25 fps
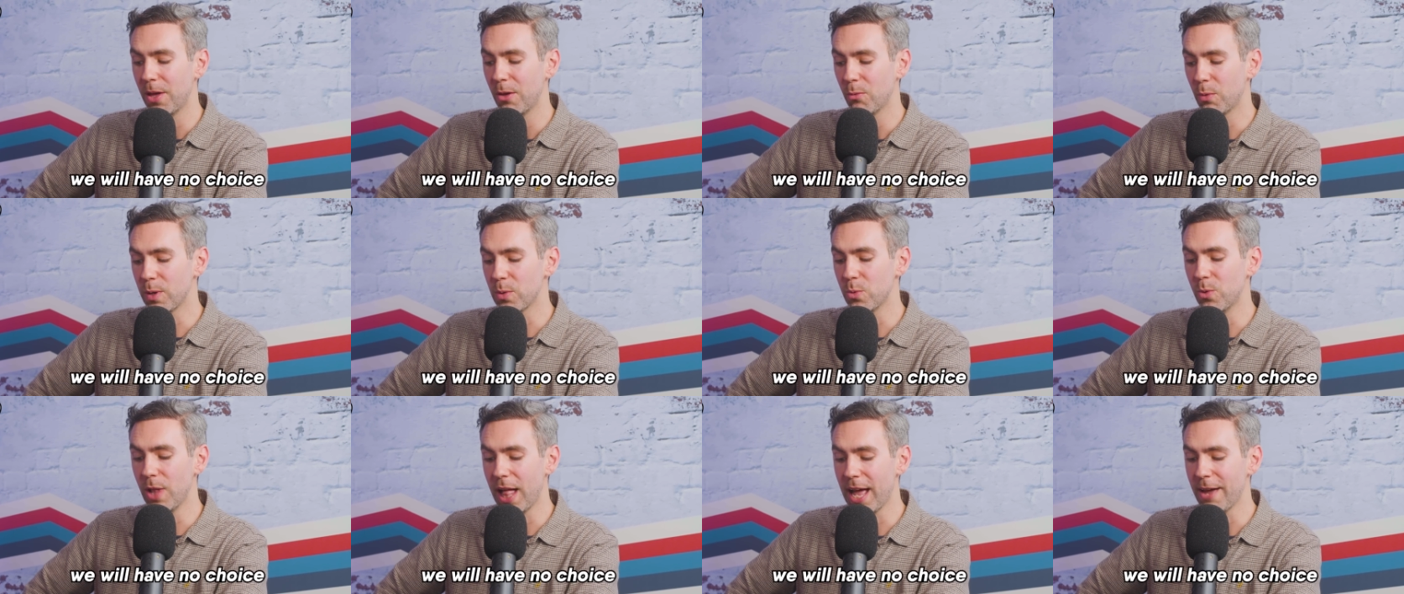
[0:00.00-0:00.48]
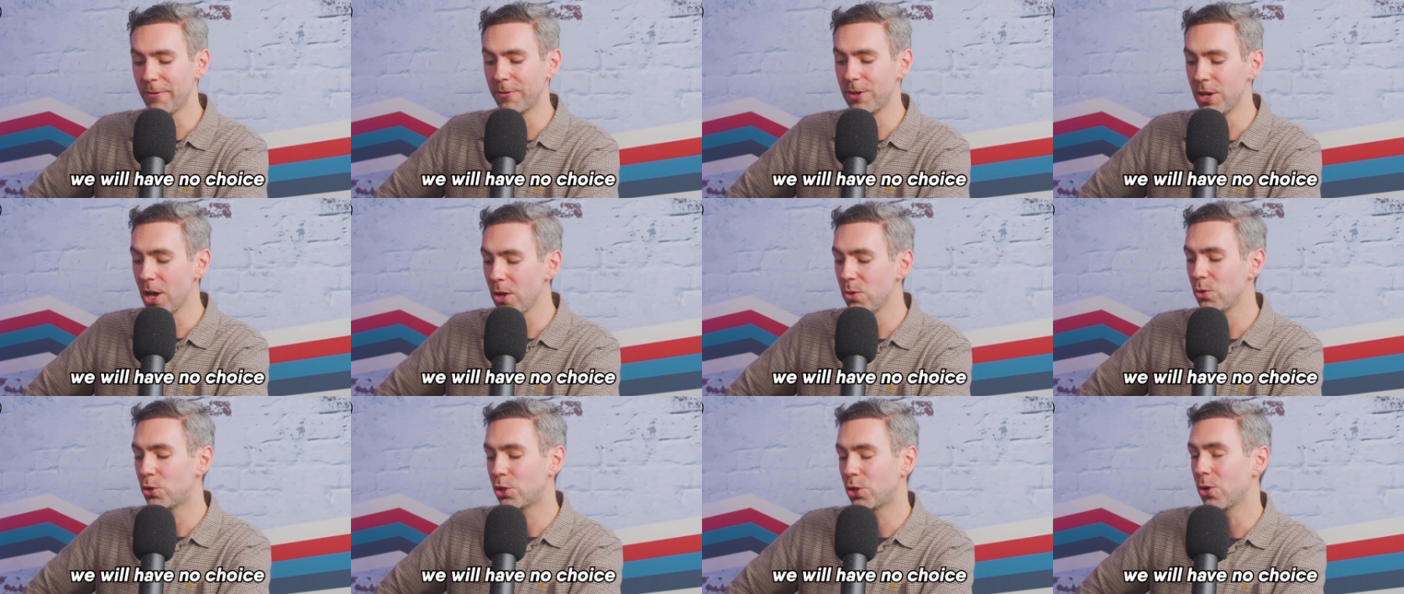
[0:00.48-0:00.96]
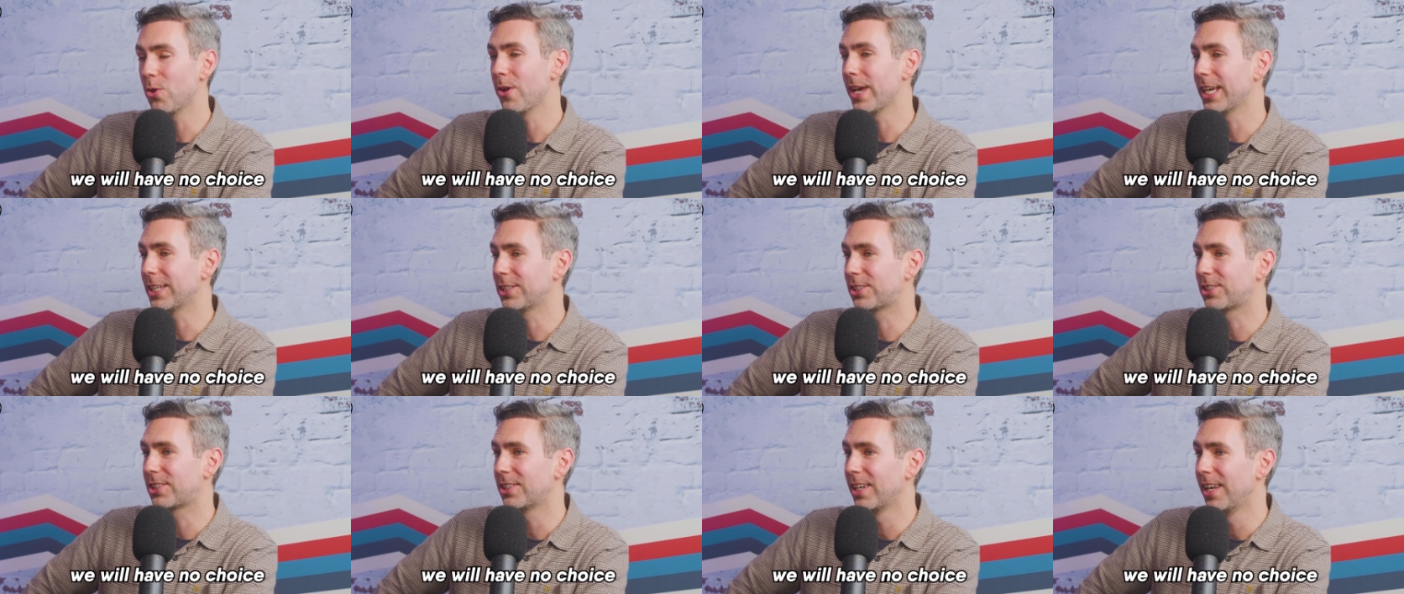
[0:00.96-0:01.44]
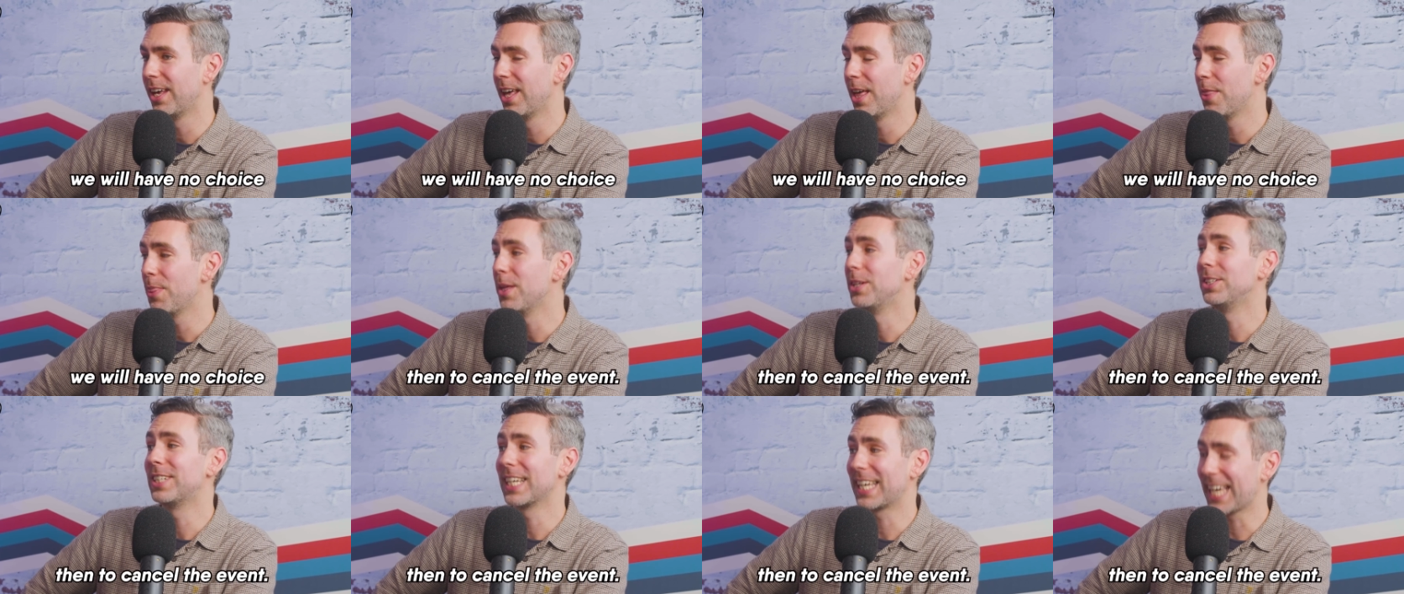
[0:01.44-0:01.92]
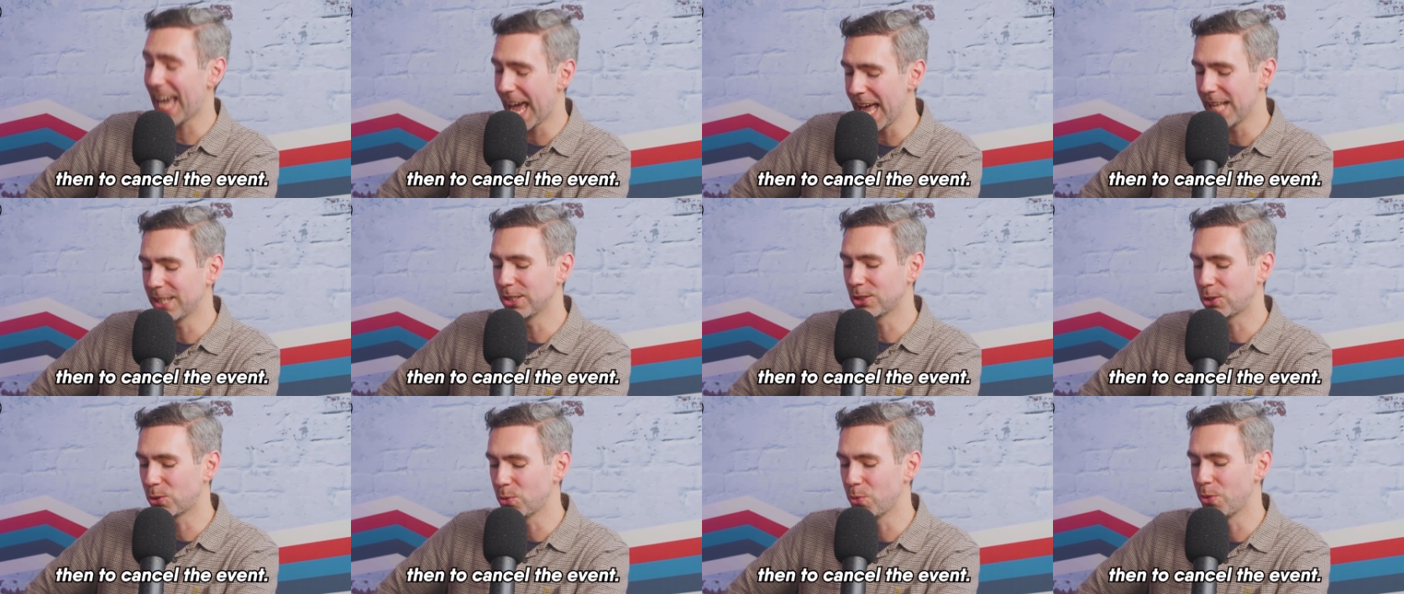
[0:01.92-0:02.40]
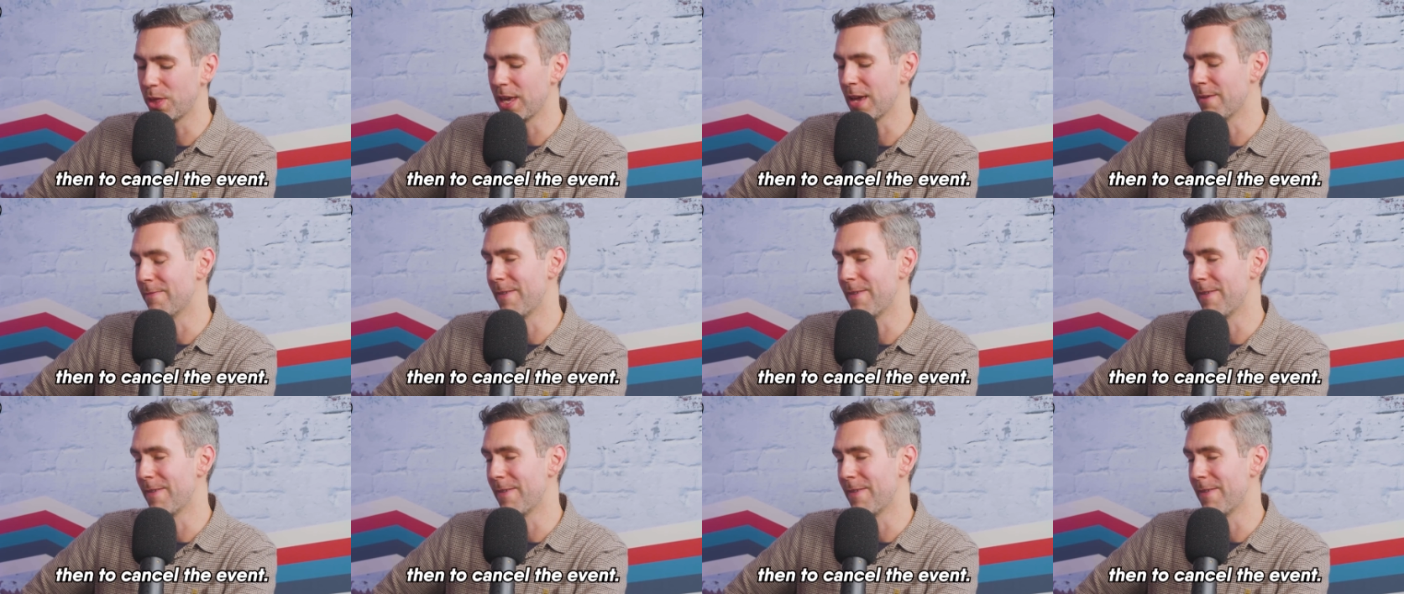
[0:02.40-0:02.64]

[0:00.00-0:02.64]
We will have no choice than to cancel the